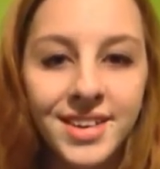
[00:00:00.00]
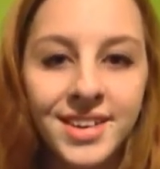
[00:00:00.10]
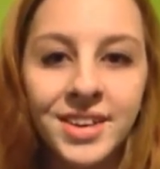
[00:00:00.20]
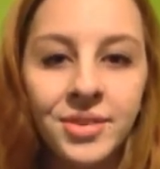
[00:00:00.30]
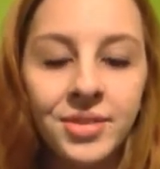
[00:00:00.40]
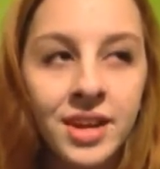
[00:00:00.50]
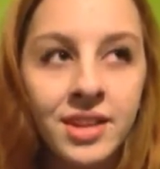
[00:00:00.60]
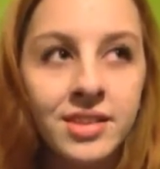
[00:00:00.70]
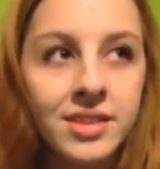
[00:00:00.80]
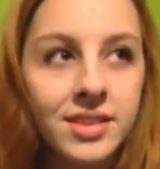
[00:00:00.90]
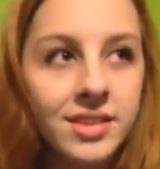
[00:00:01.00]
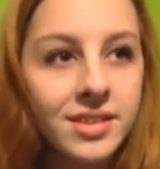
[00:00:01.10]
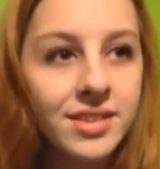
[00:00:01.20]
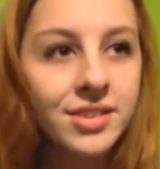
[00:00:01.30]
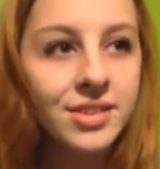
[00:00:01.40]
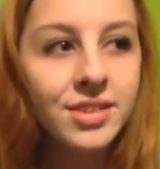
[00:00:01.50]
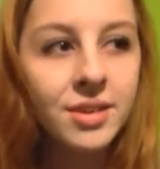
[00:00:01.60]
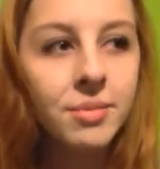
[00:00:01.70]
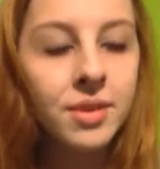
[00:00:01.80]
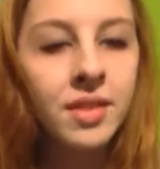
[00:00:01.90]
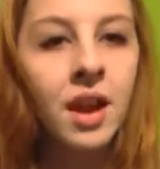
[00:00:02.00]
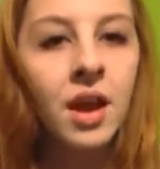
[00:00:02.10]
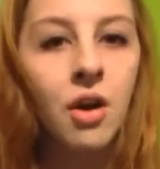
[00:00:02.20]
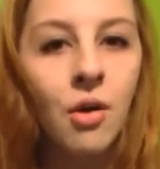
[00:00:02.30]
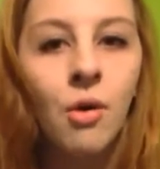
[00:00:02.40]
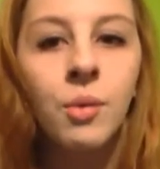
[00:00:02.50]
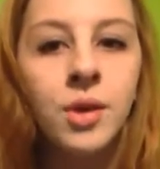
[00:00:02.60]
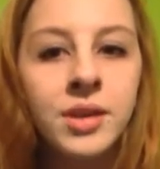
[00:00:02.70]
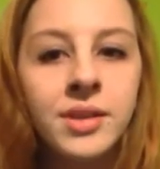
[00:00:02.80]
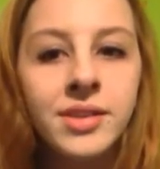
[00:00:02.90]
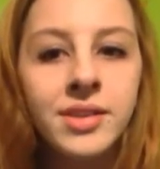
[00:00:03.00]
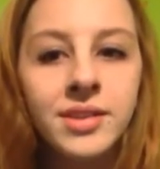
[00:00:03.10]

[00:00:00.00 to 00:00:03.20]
You know, that's just something that I always